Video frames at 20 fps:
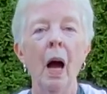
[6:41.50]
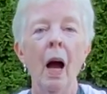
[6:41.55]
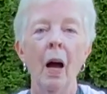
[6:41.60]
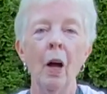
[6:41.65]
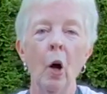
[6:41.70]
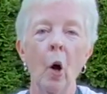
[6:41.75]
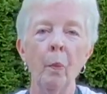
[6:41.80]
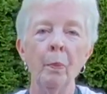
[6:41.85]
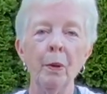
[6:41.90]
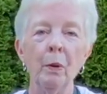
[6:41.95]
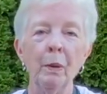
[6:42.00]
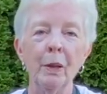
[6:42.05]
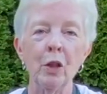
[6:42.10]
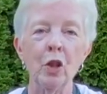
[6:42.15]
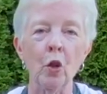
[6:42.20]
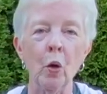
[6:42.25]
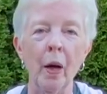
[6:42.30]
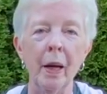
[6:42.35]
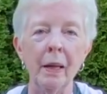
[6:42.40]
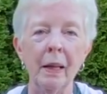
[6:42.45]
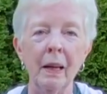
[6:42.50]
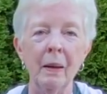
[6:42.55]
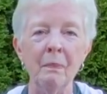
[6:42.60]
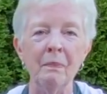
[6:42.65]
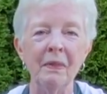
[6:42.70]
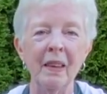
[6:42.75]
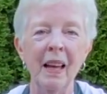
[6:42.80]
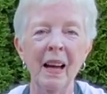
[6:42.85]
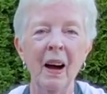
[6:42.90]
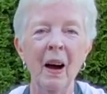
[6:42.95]
I hope you enjoyed it.
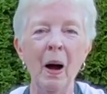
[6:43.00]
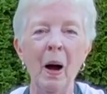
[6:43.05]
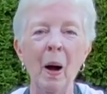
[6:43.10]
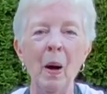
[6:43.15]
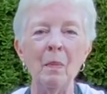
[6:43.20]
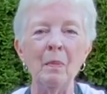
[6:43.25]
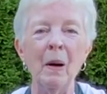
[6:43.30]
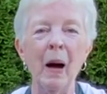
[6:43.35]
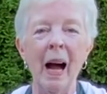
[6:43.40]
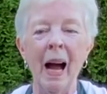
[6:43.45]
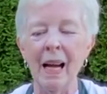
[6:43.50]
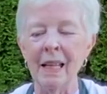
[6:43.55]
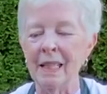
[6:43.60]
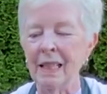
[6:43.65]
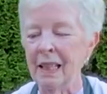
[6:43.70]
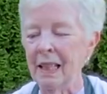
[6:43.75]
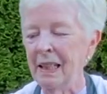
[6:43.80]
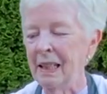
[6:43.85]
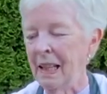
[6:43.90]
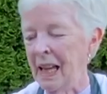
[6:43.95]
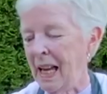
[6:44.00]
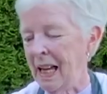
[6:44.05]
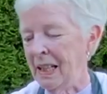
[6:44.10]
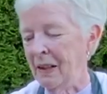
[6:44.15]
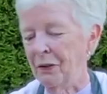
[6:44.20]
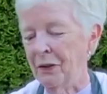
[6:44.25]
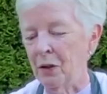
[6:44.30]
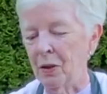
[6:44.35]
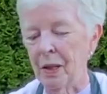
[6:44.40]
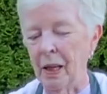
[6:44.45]
I did, and
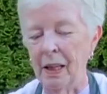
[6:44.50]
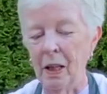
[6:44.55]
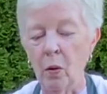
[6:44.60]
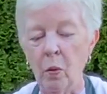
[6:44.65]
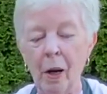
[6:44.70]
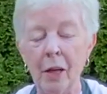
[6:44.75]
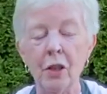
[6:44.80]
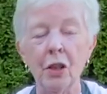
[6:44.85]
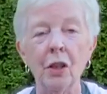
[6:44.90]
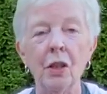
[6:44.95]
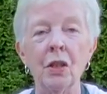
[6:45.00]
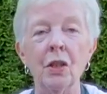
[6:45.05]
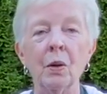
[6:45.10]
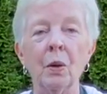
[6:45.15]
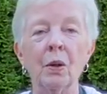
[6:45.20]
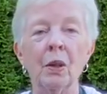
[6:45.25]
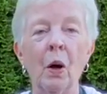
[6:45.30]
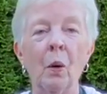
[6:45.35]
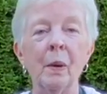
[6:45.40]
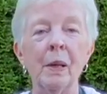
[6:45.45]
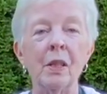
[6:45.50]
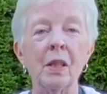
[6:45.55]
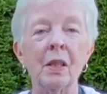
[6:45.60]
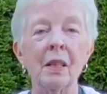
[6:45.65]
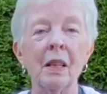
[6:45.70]
if there's any questions, you can always